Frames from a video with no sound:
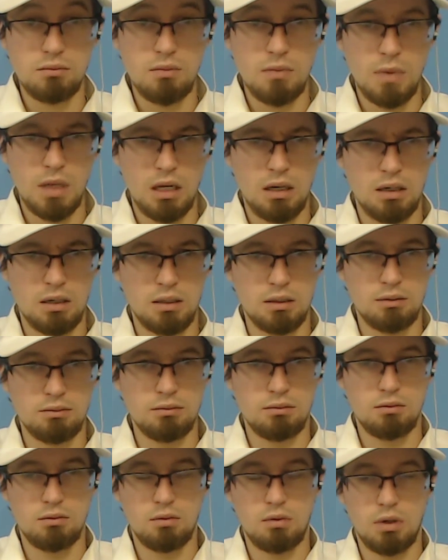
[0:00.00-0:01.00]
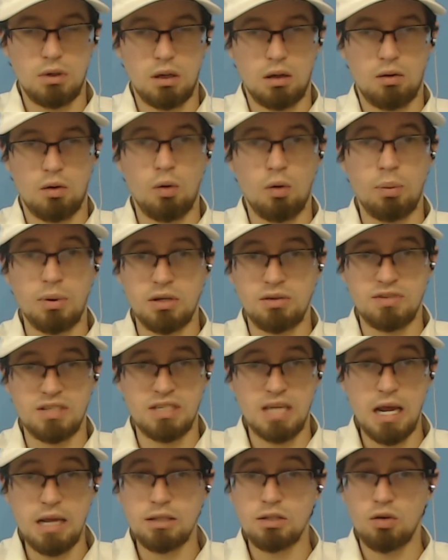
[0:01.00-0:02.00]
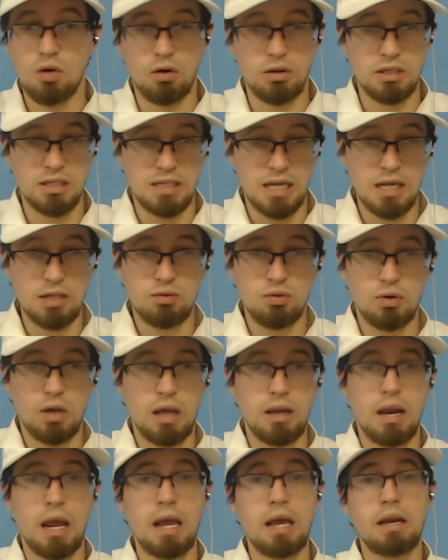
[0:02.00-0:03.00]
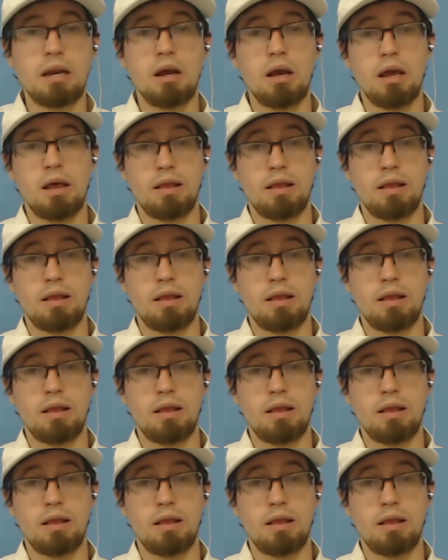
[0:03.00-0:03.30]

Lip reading: a whole bunch of states. All the states will get aid.